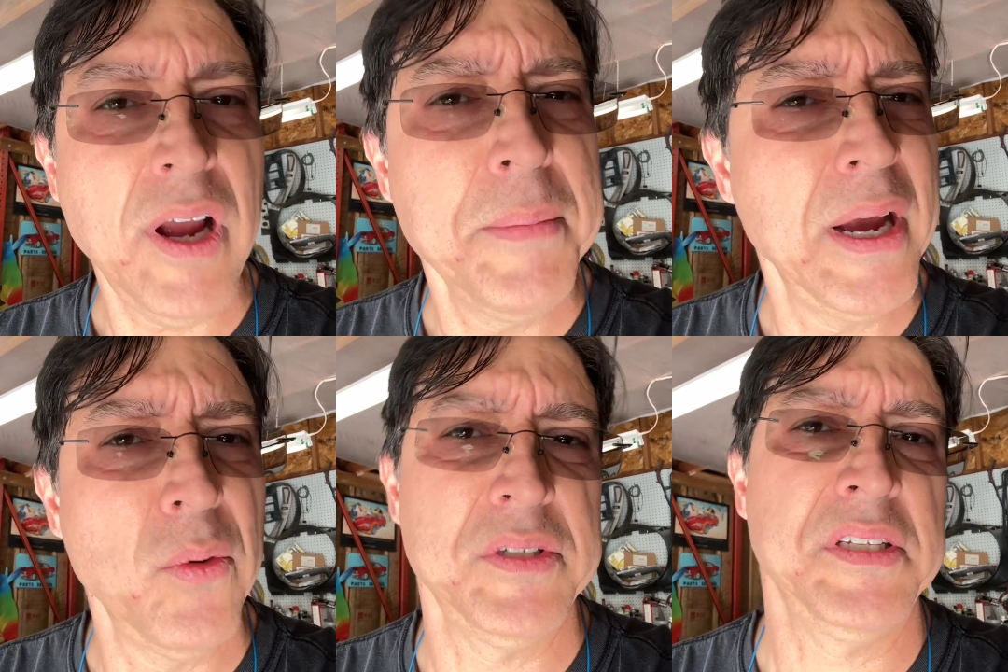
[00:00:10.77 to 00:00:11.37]
am I
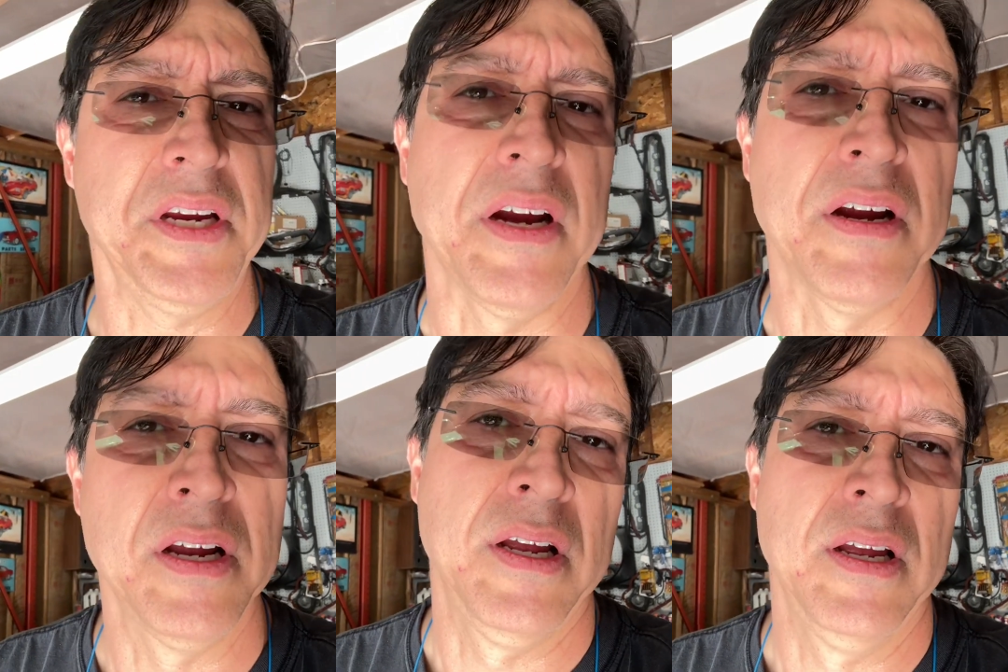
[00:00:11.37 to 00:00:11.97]
always in here?
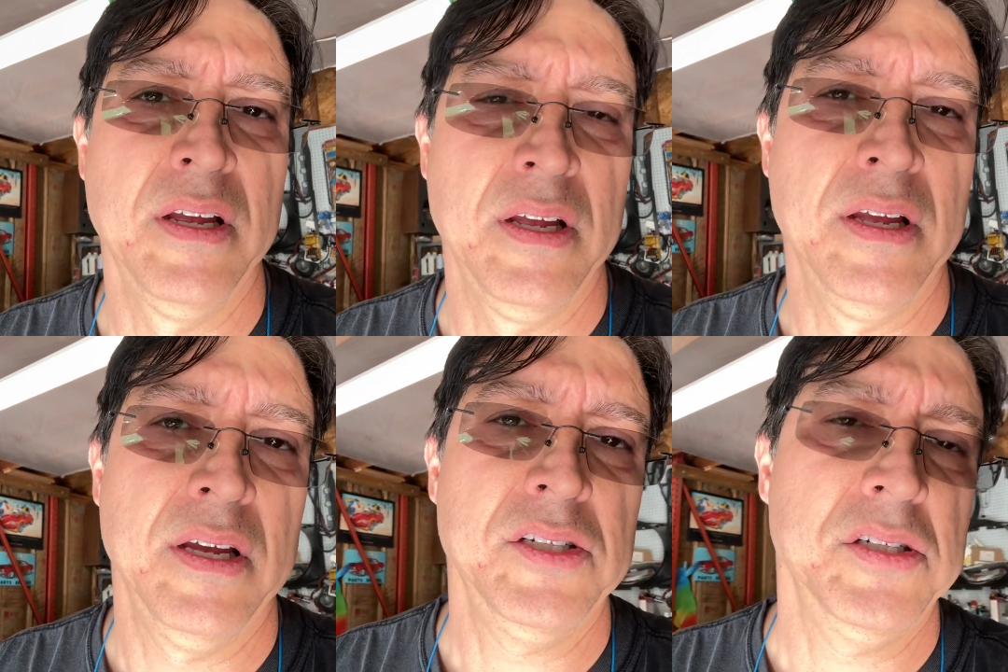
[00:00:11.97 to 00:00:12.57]

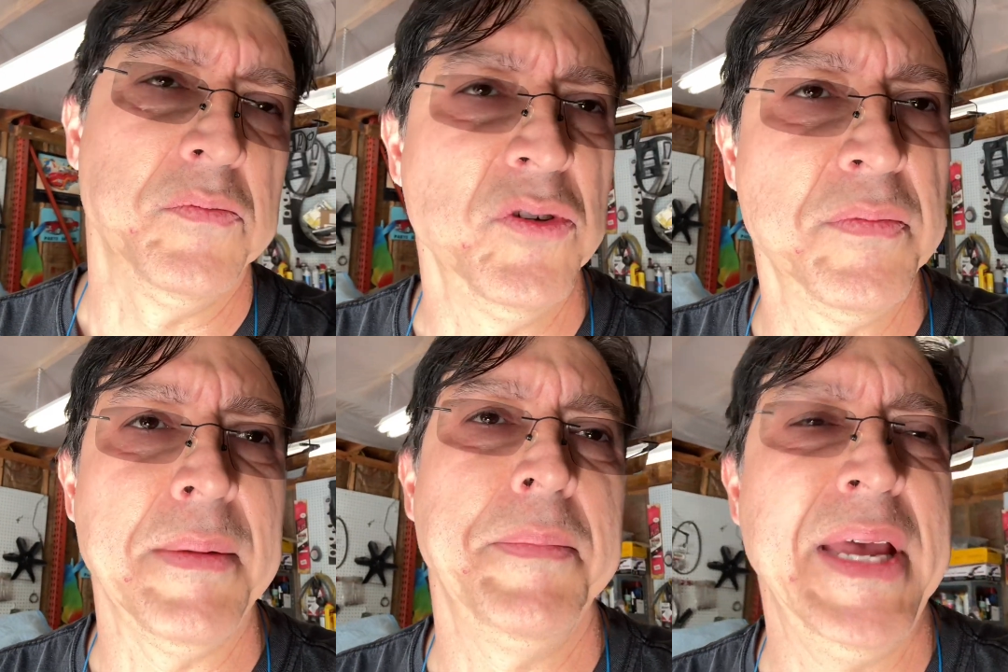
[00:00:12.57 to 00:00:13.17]
Let's just move
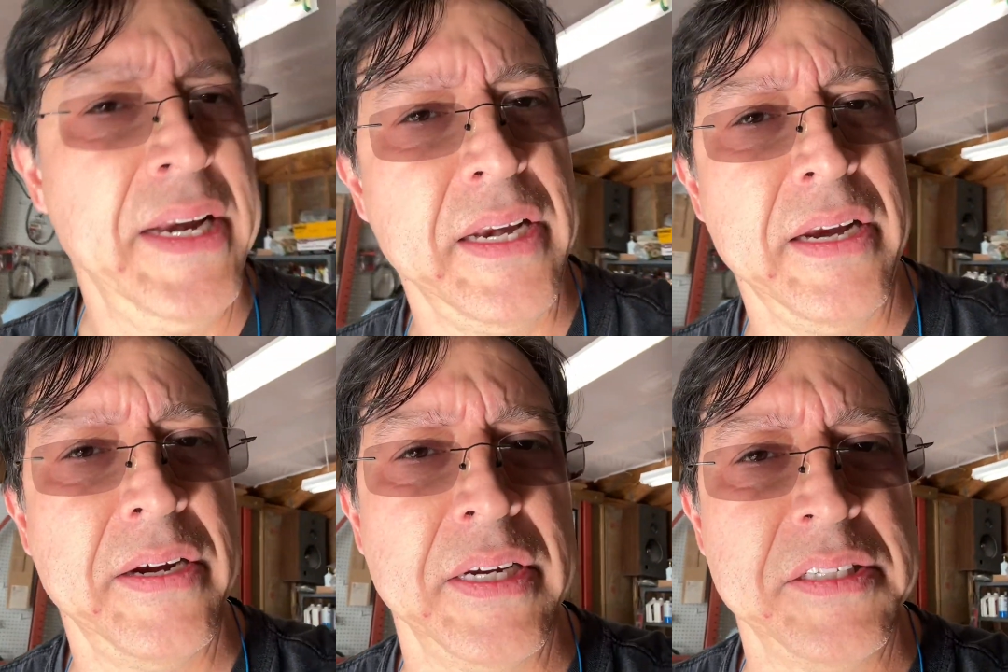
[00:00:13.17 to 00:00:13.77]
my bed in
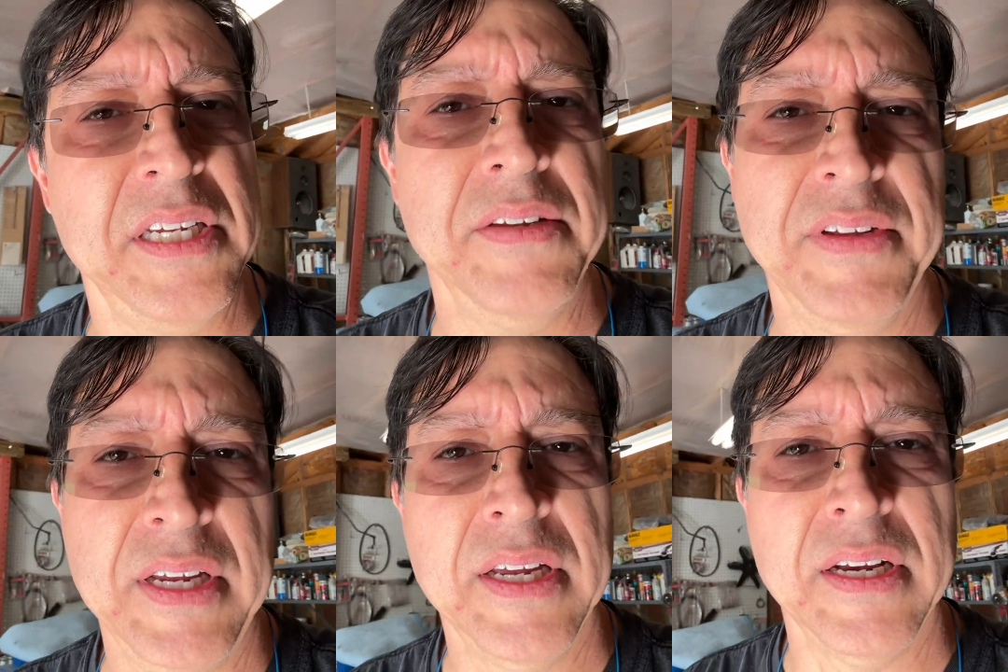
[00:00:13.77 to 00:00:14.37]
here and a
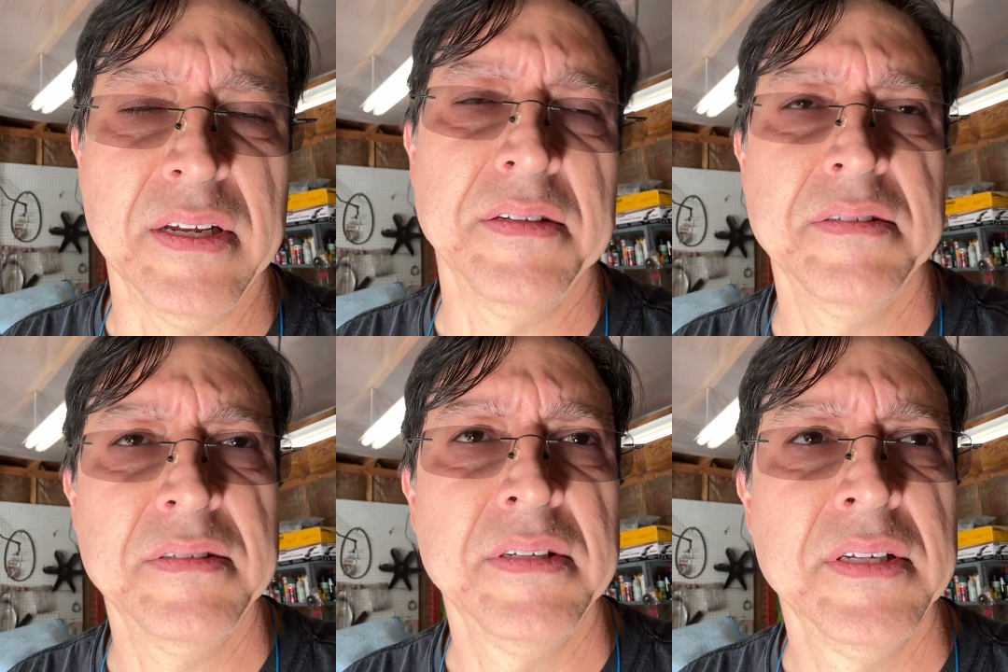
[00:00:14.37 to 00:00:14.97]
TV and
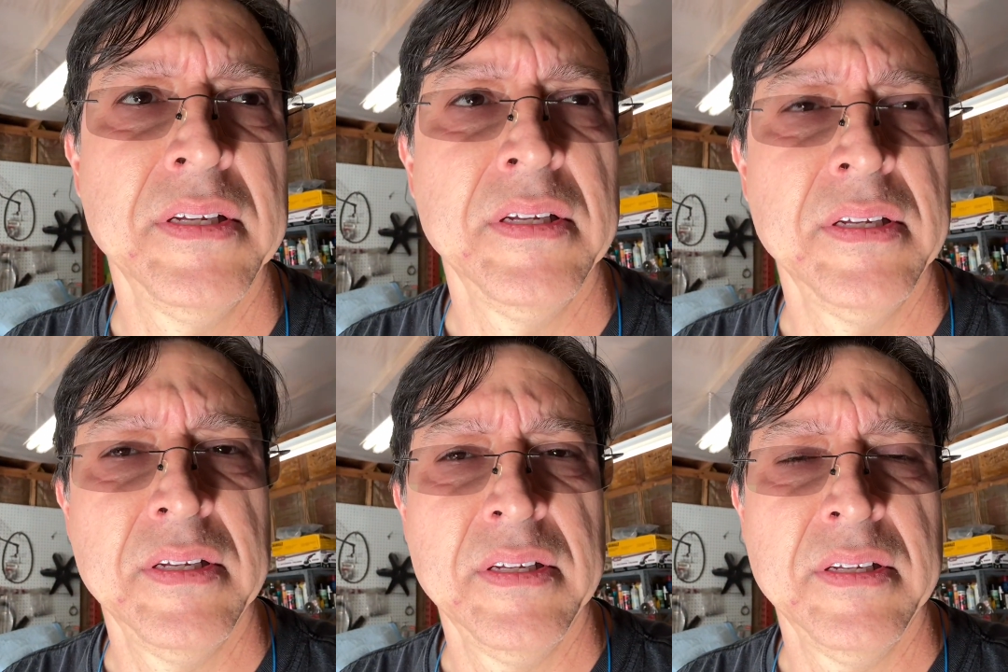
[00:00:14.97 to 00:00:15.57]

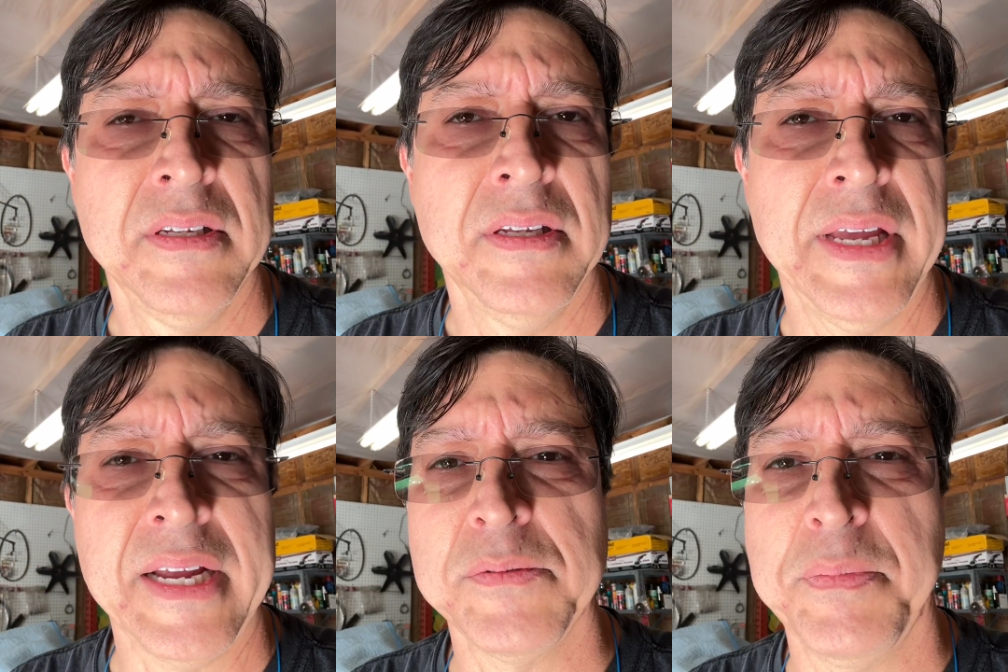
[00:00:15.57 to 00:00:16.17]

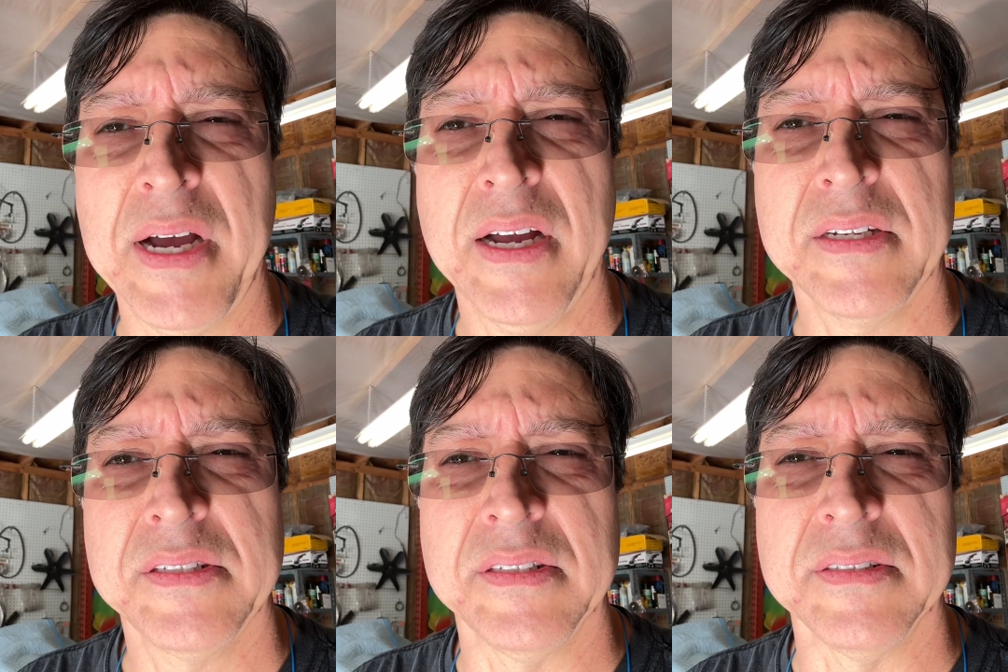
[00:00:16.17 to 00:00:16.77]
an
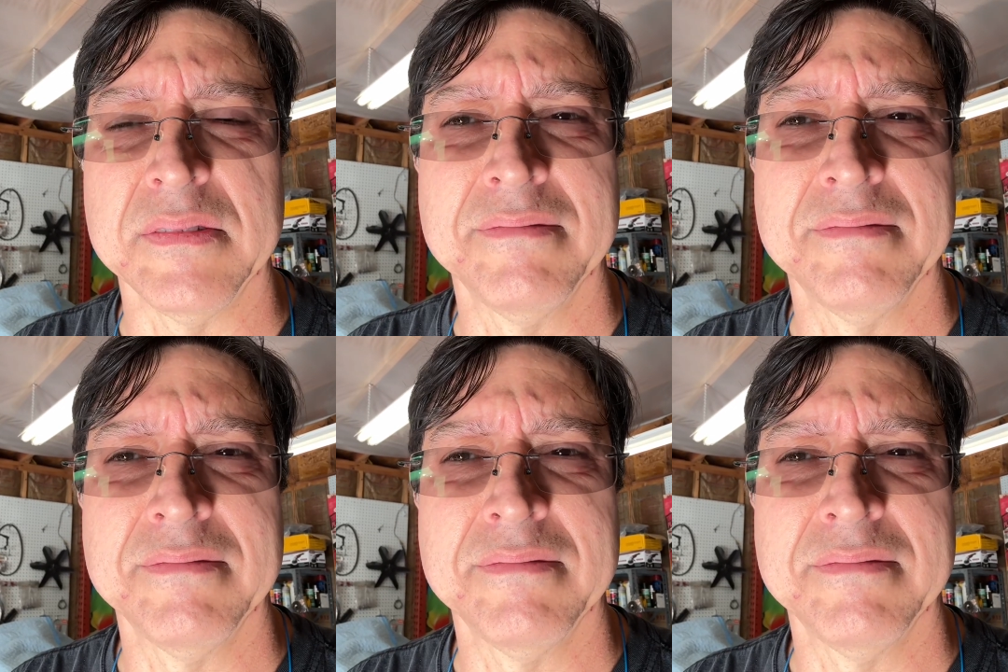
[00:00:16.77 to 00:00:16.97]
Xbox and